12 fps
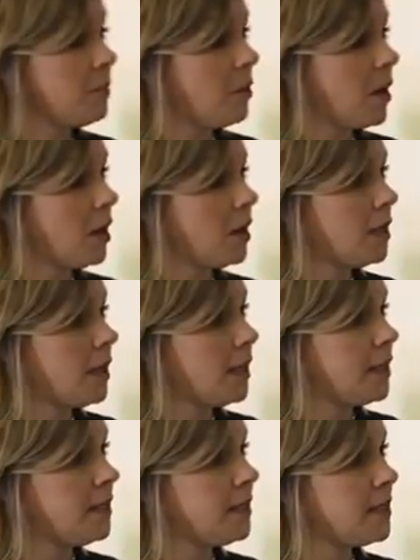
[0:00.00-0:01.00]
the bar
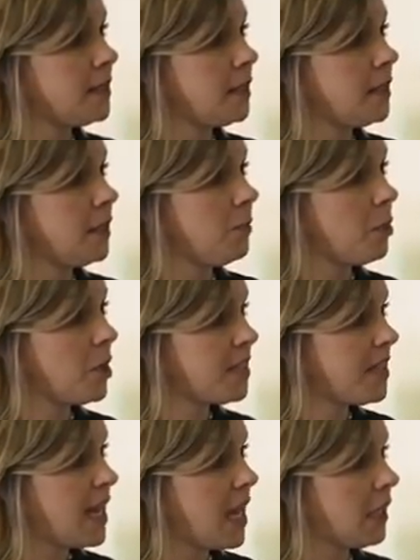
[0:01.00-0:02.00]
is
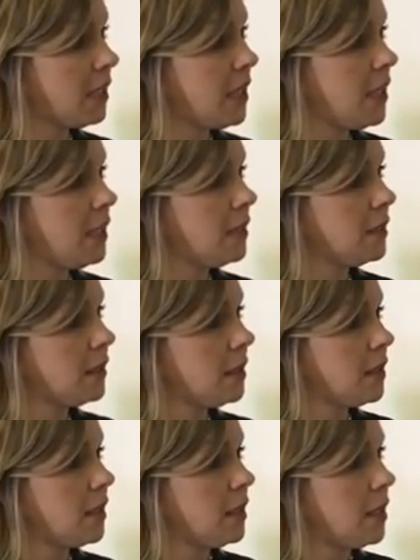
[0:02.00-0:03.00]
personality
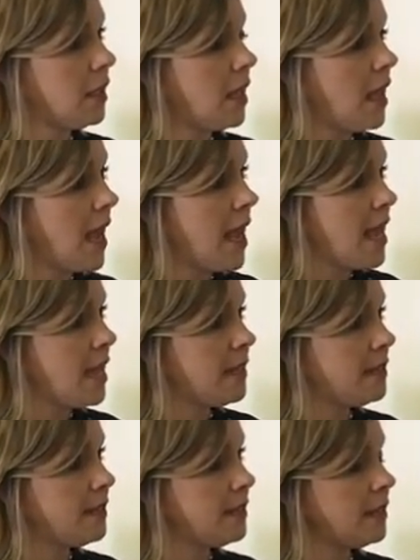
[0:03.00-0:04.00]

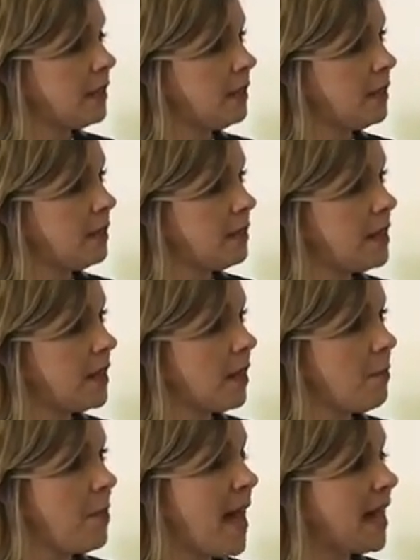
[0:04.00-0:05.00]
and the
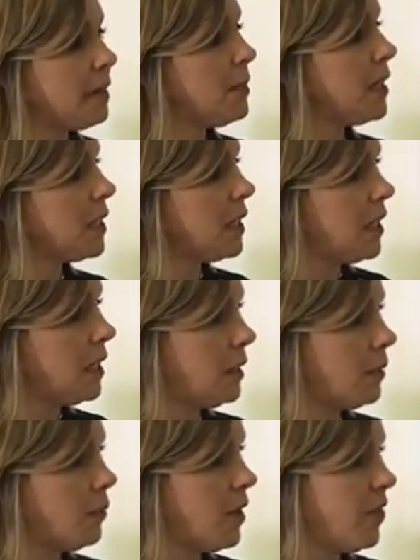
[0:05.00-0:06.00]
compatibility
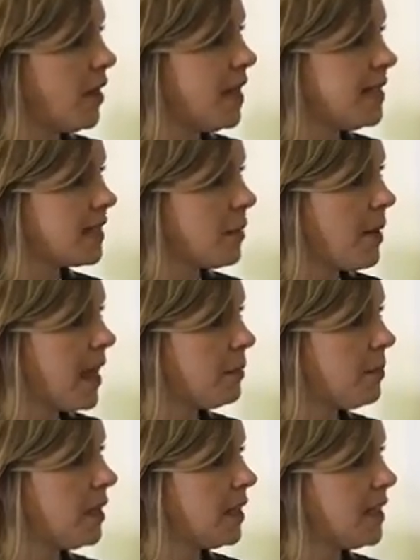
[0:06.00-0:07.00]
with us.
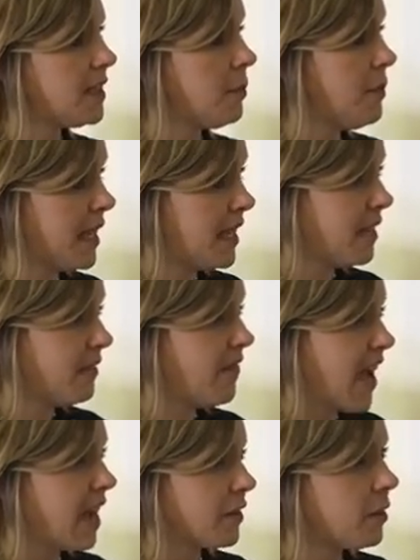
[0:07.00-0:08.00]
Compatibility is a big
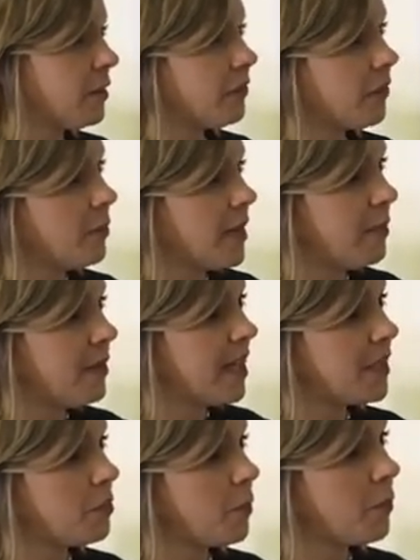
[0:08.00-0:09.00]
factor for sure,
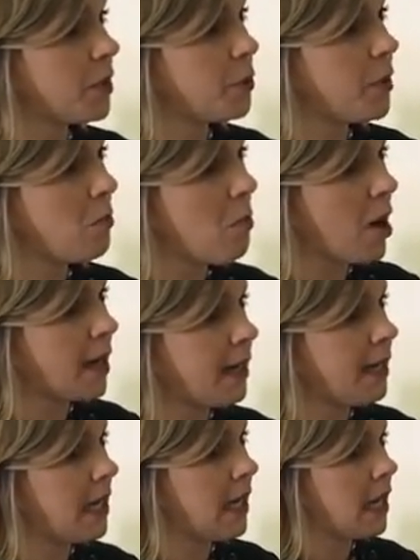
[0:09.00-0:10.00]
because when we're doing
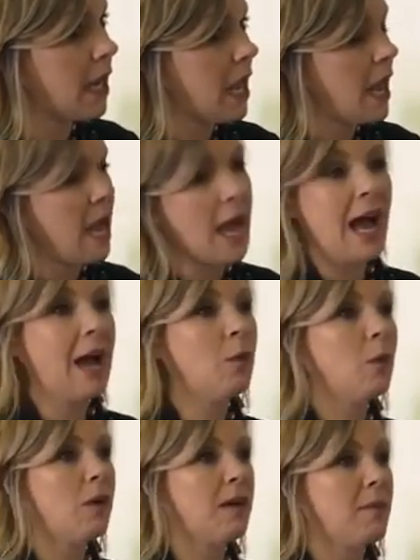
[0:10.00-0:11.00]
marketing, I
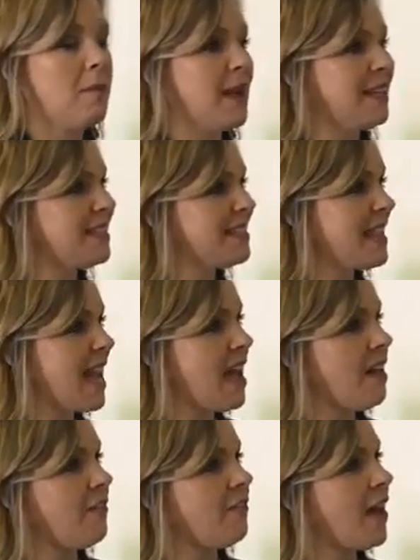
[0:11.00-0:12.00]
want my
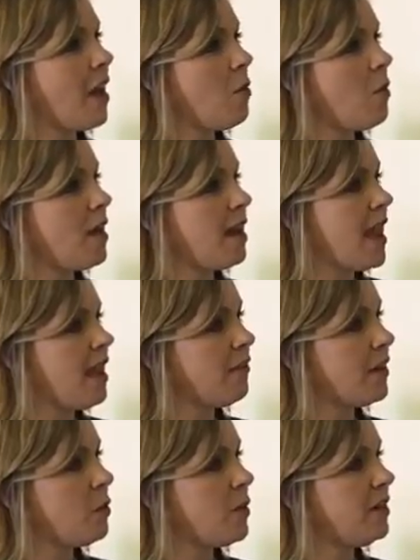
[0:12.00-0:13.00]
staff, I want
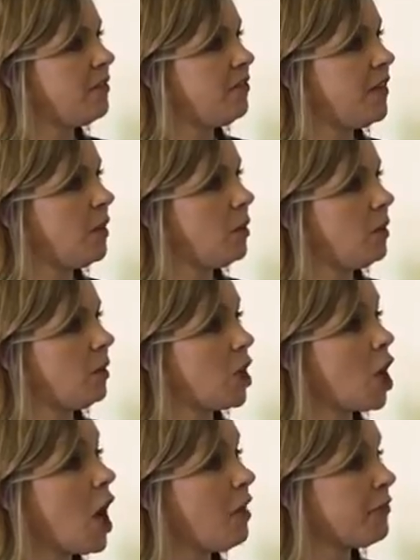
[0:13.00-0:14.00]
everyone to feel
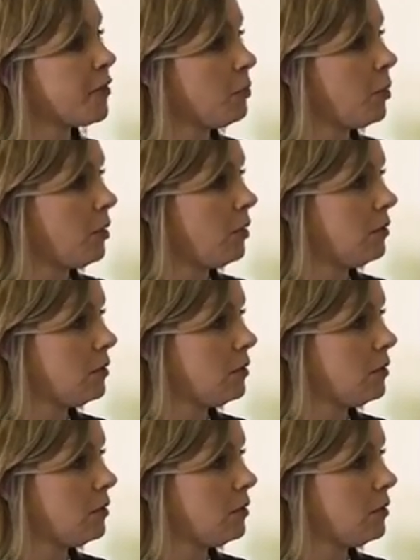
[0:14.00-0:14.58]
comfortable